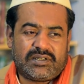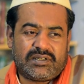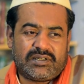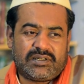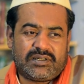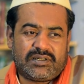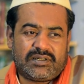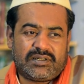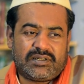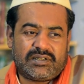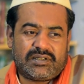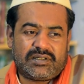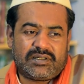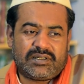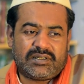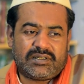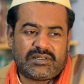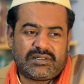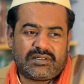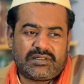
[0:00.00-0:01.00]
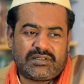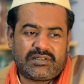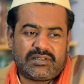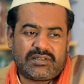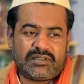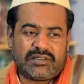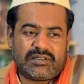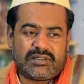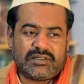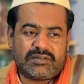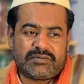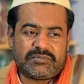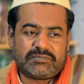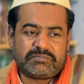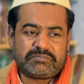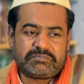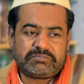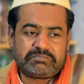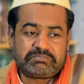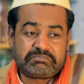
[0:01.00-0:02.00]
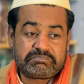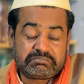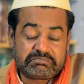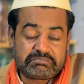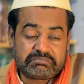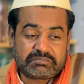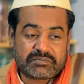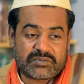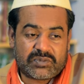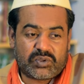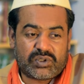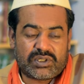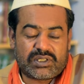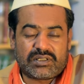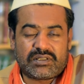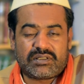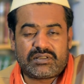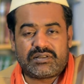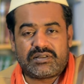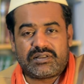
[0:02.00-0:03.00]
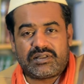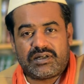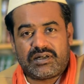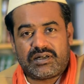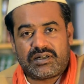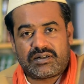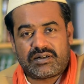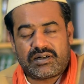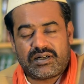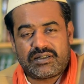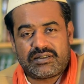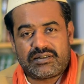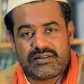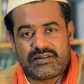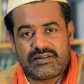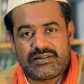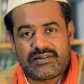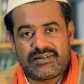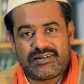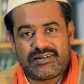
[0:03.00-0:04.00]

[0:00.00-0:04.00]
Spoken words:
And well, they are right